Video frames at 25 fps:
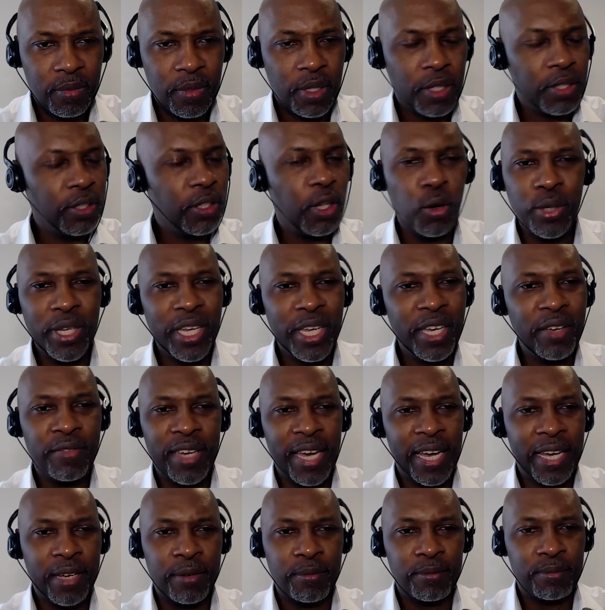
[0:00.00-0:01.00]
Don't
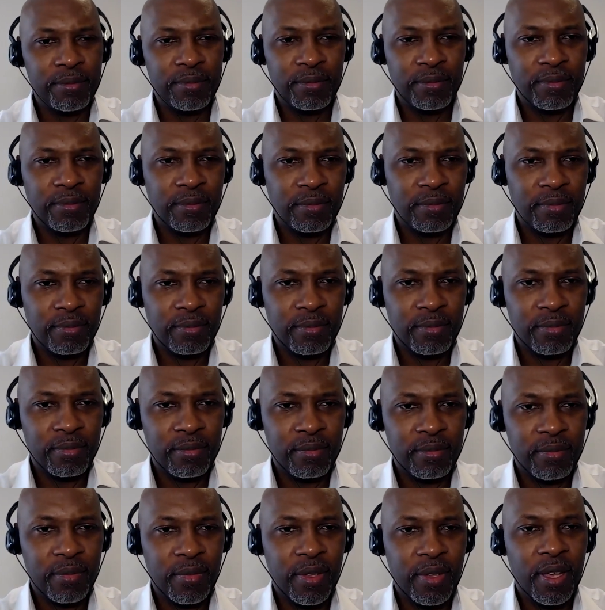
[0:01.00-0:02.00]
deviate.
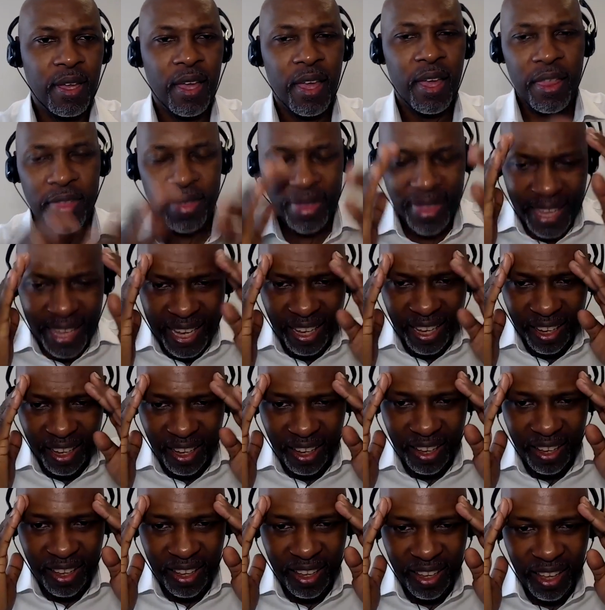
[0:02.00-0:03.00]
Think
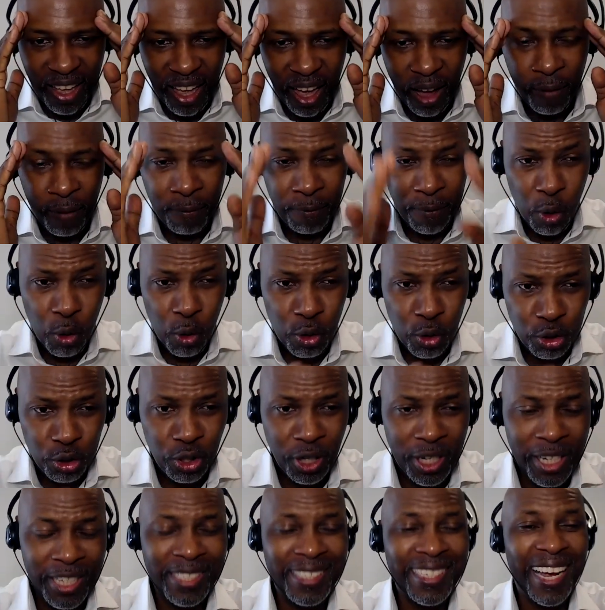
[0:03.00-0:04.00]
and focus on
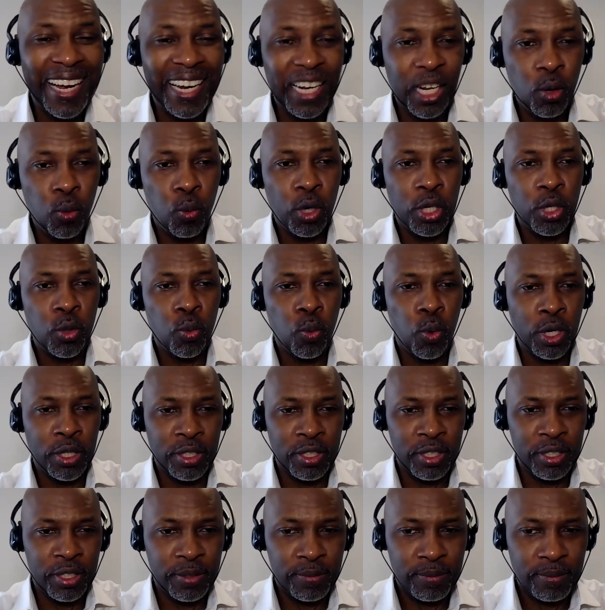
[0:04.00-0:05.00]
exactly what you
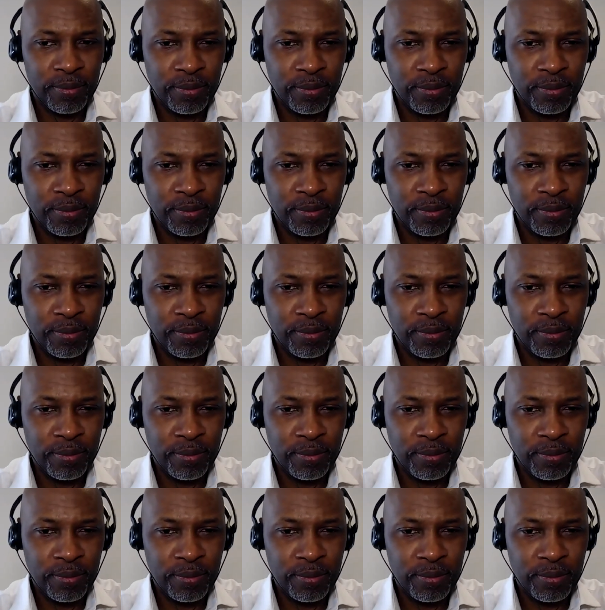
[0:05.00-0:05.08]
want.